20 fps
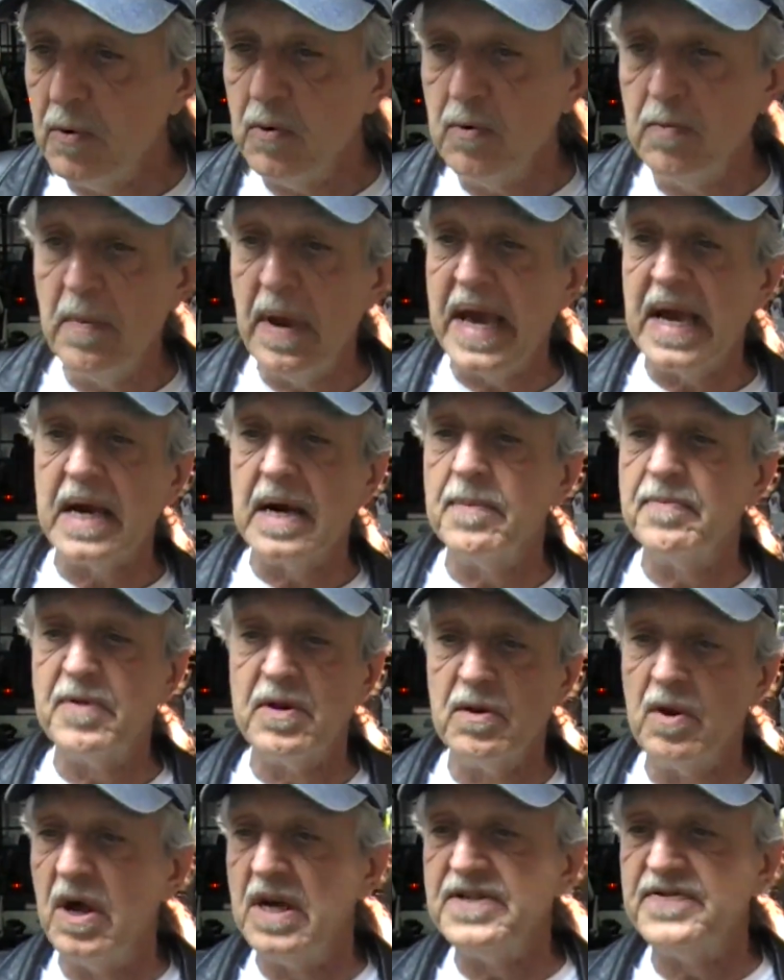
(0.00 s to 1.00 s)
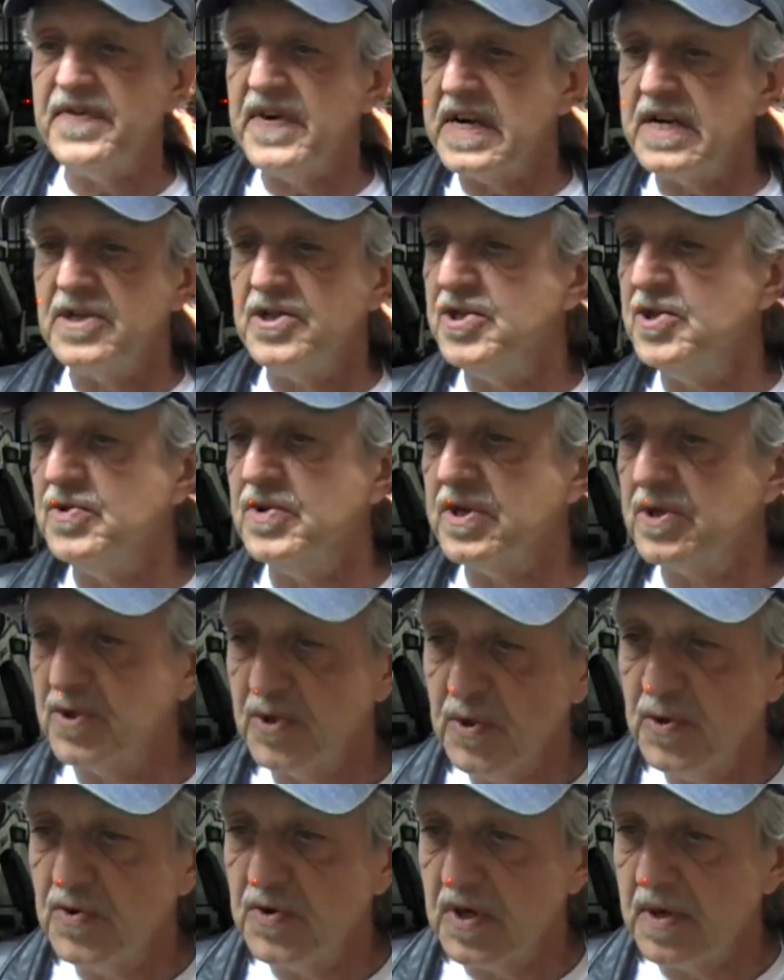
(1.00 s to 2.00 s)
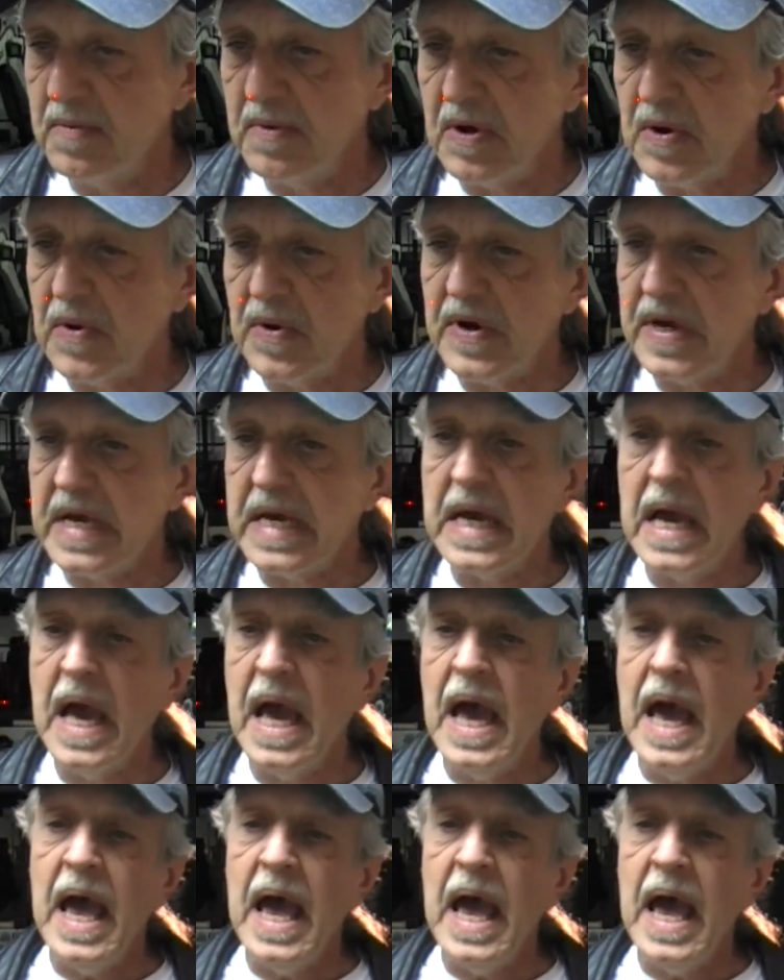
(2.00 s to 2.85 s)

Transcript: who make up the Las Vegas shooting truth community